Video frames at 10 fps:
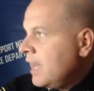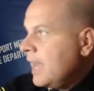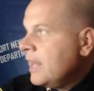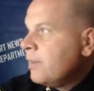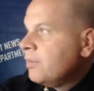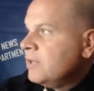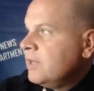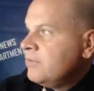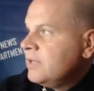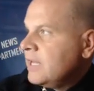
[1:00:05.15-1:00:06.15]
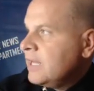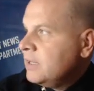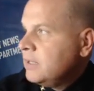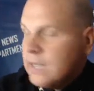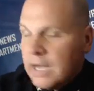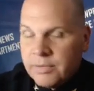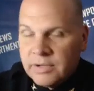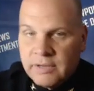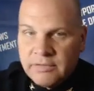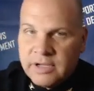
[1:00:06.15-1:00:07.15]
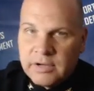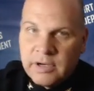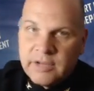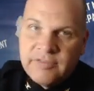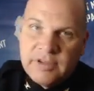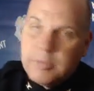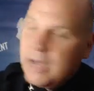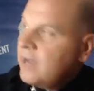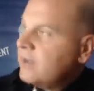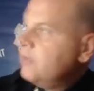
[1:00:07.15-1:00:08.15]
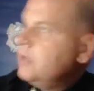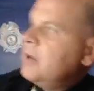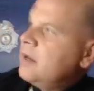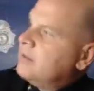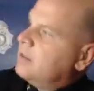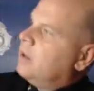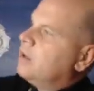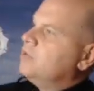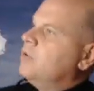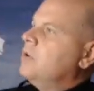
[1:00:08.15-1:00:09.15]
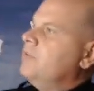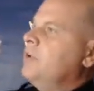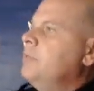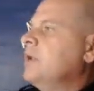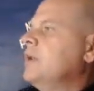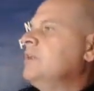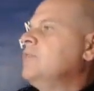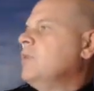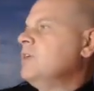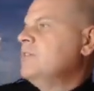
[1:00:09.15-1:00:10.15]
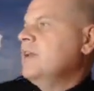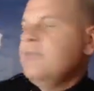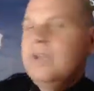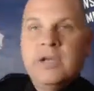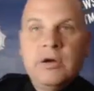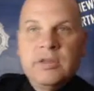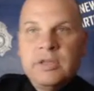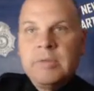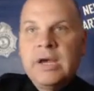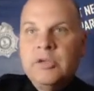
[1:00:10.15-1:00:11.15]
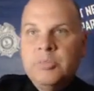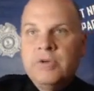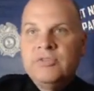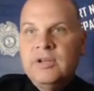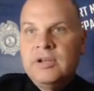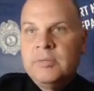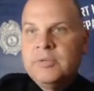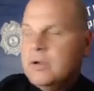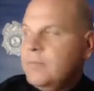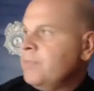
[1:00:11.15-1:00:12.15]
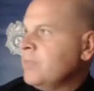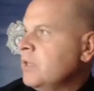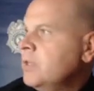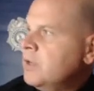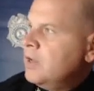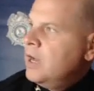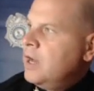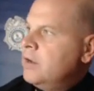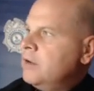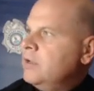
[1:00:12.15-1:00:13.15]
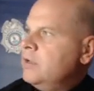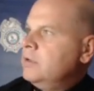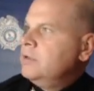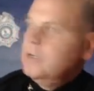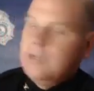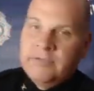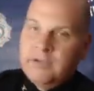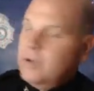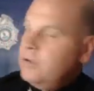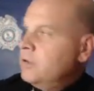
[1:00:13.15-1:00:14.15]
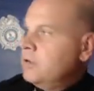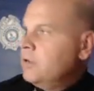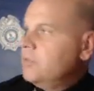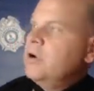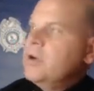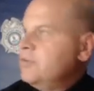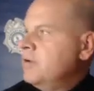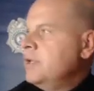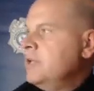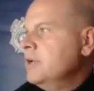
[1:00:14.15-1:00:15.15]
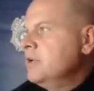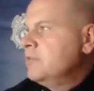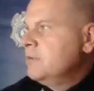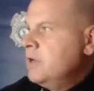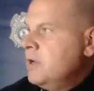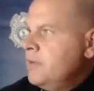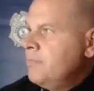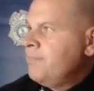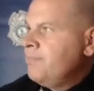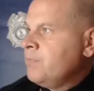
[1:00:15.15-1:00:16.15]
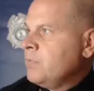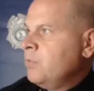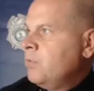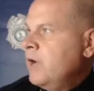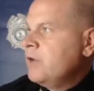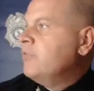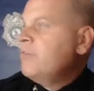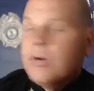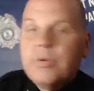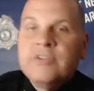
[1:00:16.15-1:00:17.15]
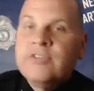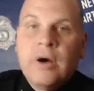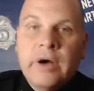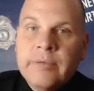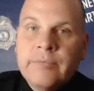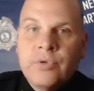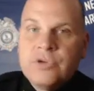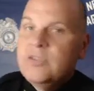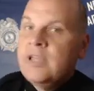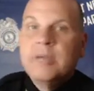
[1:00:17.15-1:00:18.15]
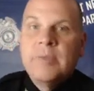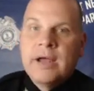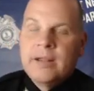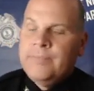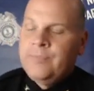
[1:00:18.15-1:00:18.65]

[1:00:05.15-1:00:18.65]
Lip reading: And I would love to hear any feedback. If anybody that logged on, if anybody got to watch that video, I think Matt, you posted it up there. I'd love to know your thoughts, your ideas, how you felt when you saw it. What did you think about it?